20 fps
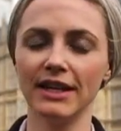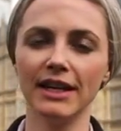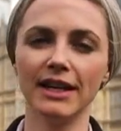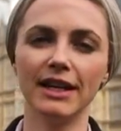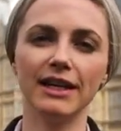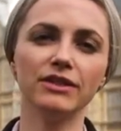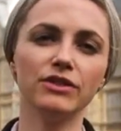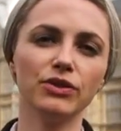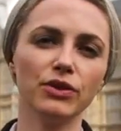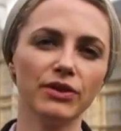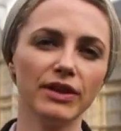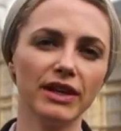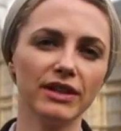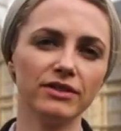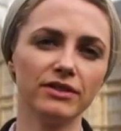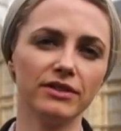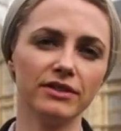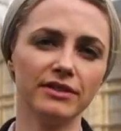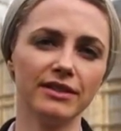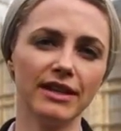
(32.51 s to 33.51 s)
in
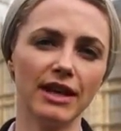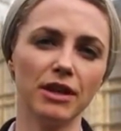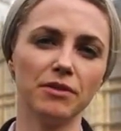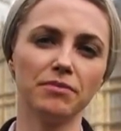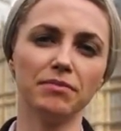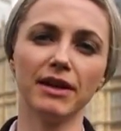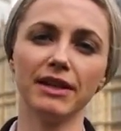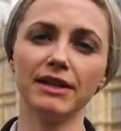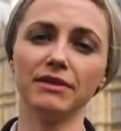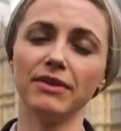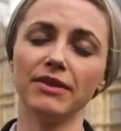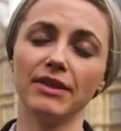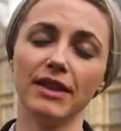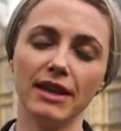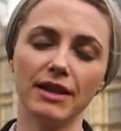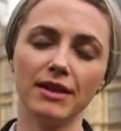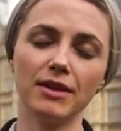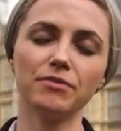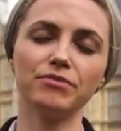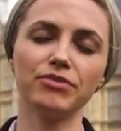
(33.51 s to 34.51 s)
2010 by
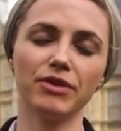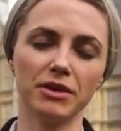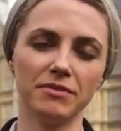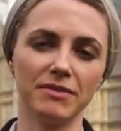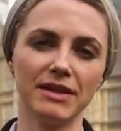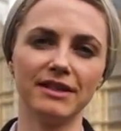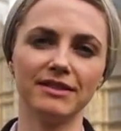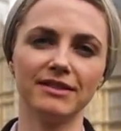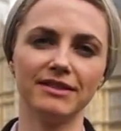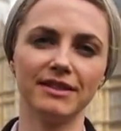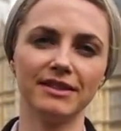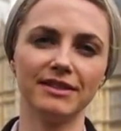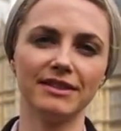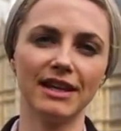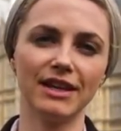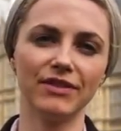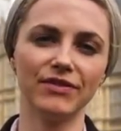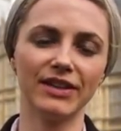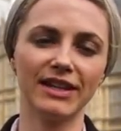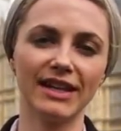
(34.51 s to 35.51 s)
then Prime Minister
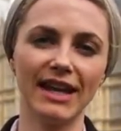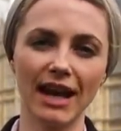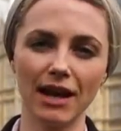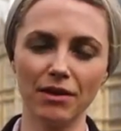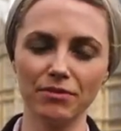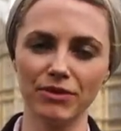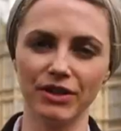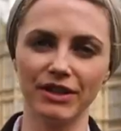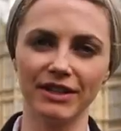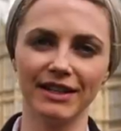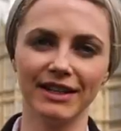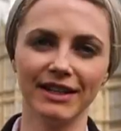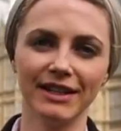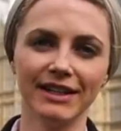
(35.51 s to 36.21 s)
David Cameron.